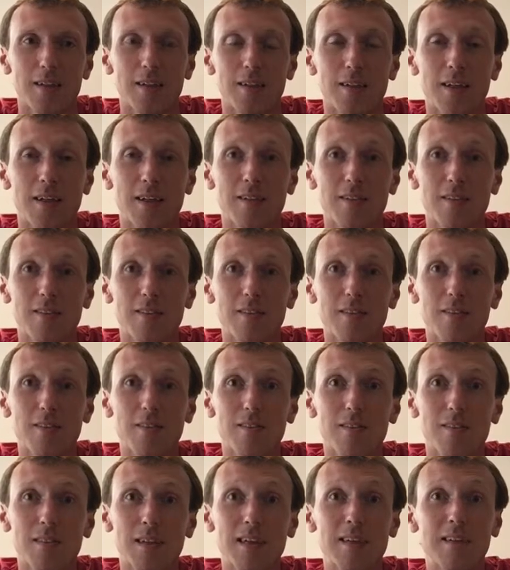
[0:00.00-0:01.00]
Then
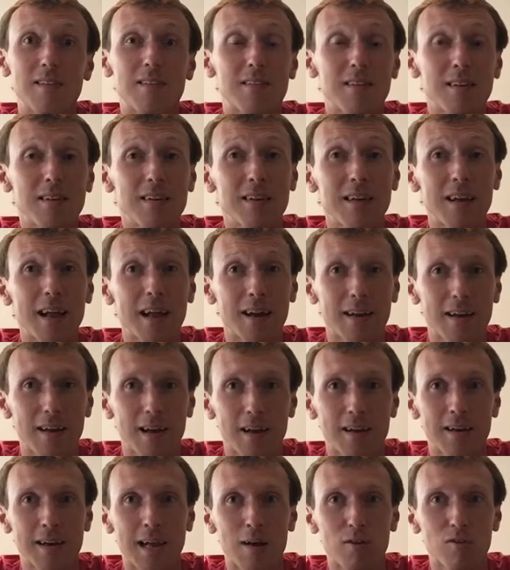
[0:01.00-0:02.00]
they didn't
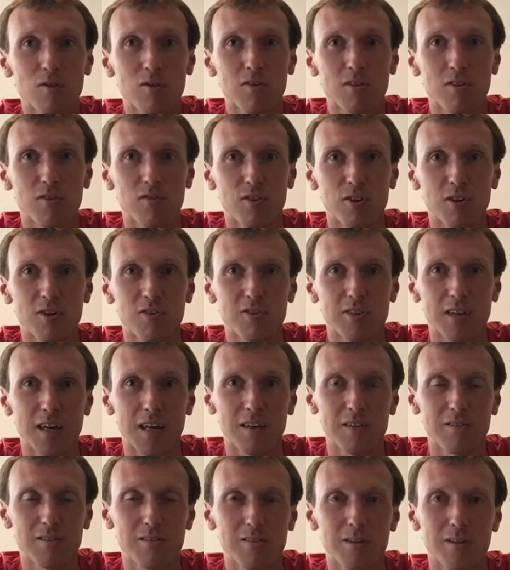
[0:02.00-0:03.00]
announce the first
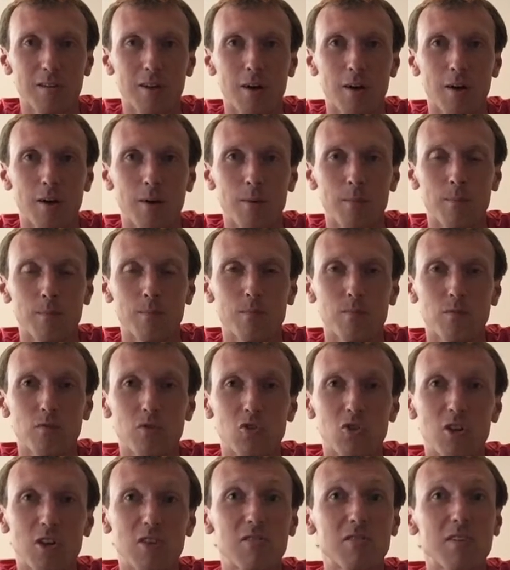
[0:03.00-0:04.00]
guest.
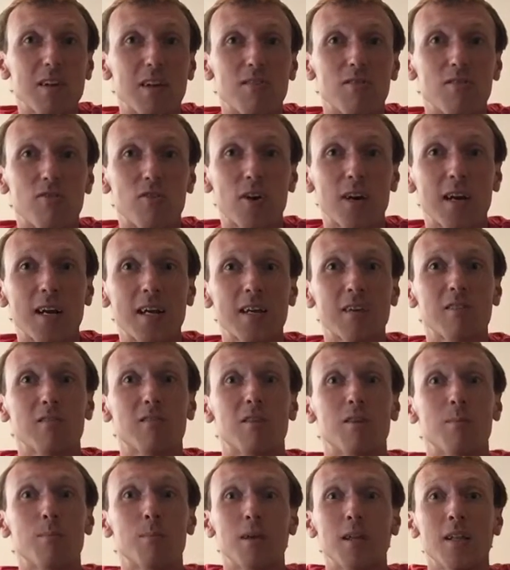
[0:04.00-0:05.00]
Jason David Frank is
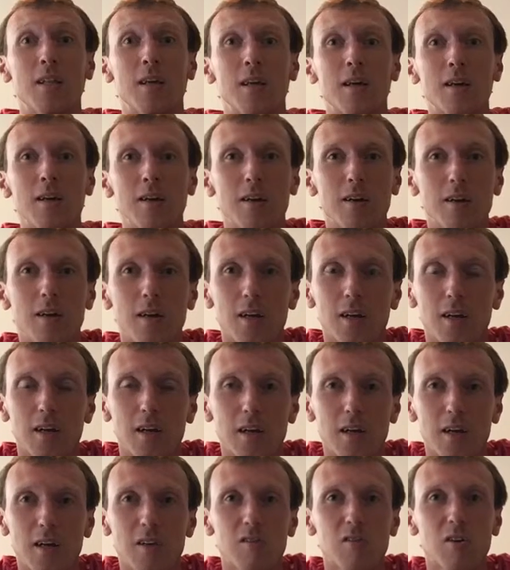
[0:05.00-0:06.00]
going to be there.
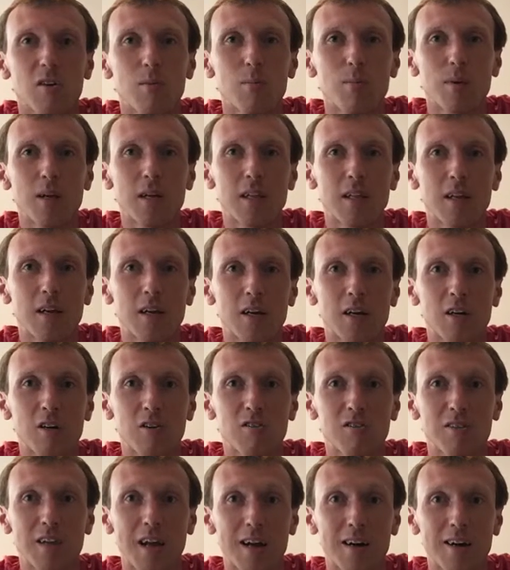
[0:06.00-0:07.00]
He's going to be there
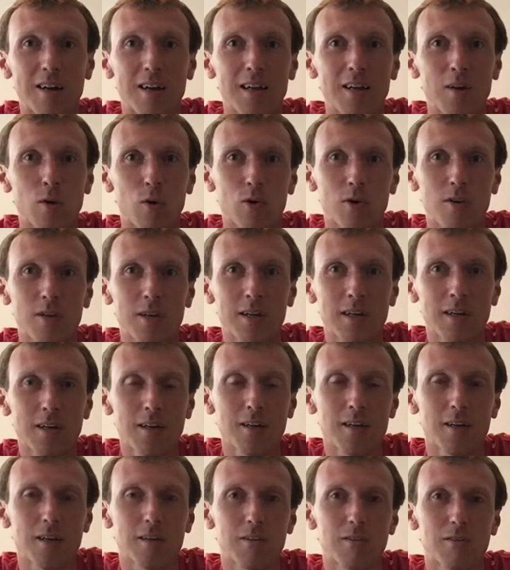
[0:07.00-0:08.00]
Saturday only.
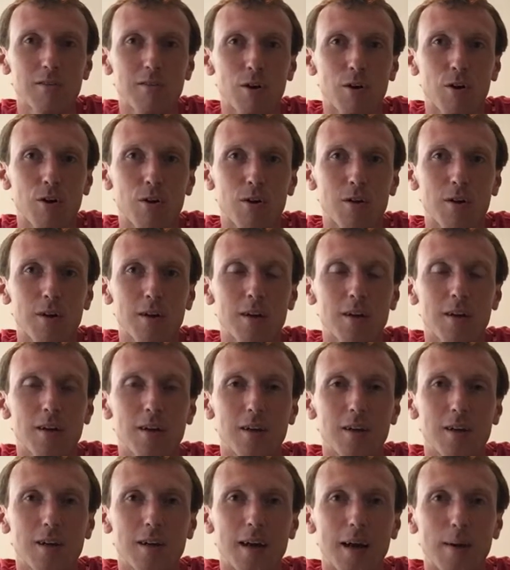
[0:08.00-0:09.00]
So,
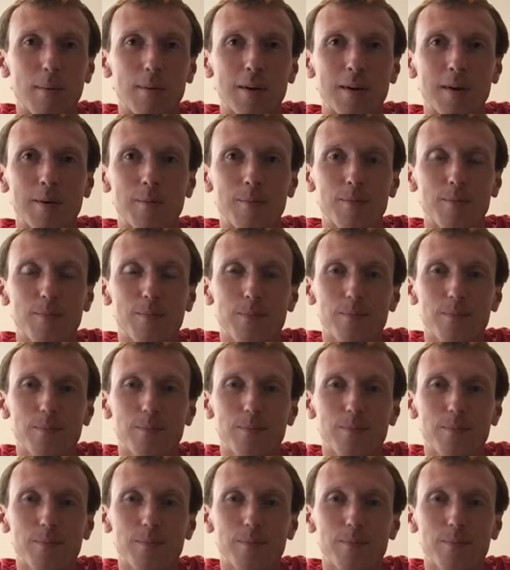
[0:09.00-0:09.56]
I mean,